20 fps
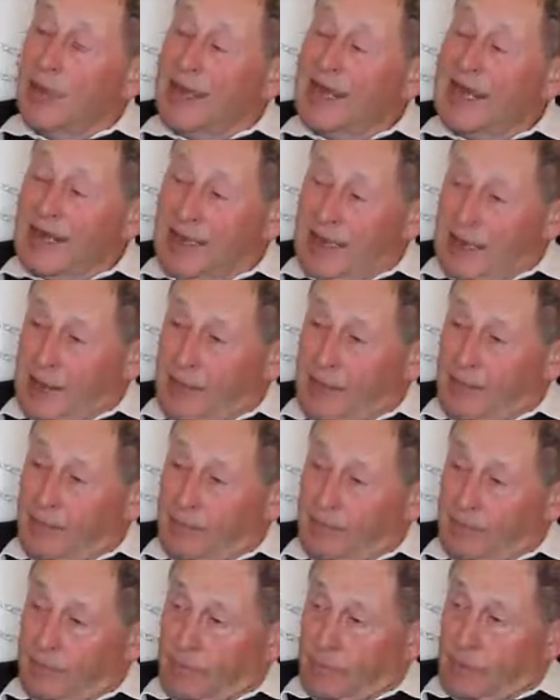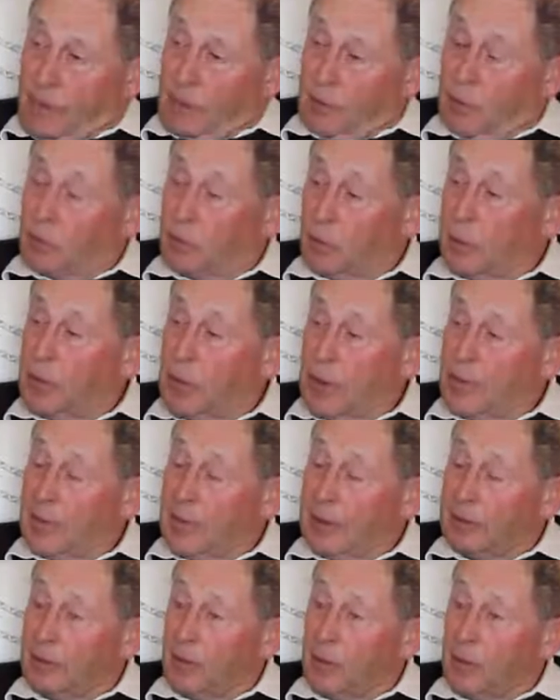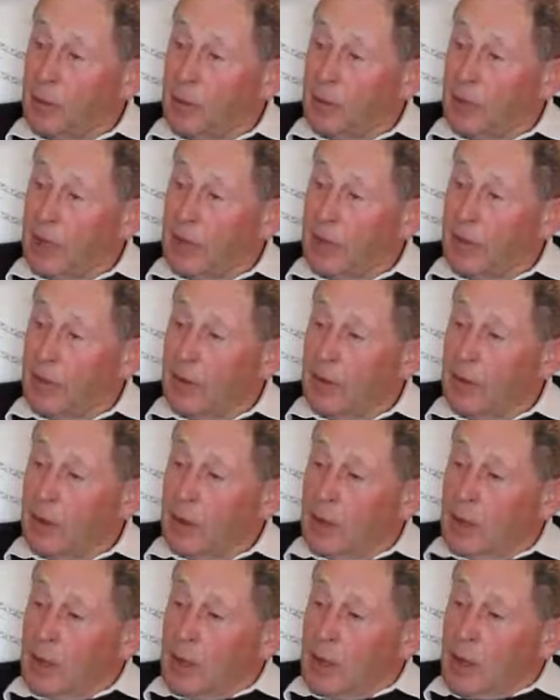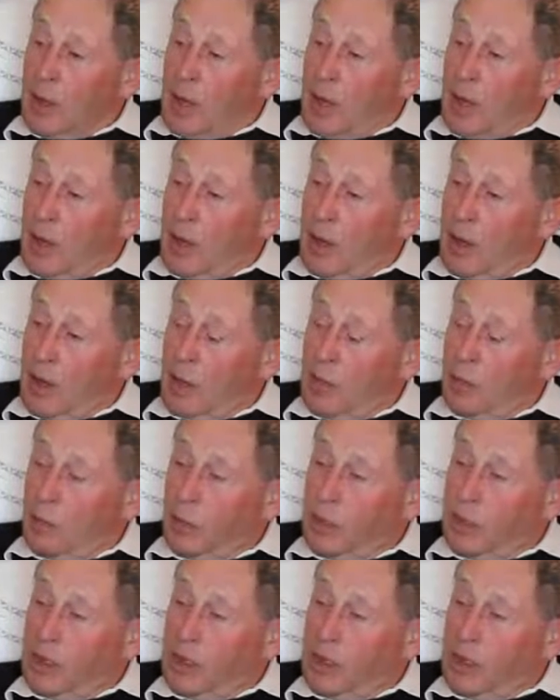in, because we went back to Port Erin, I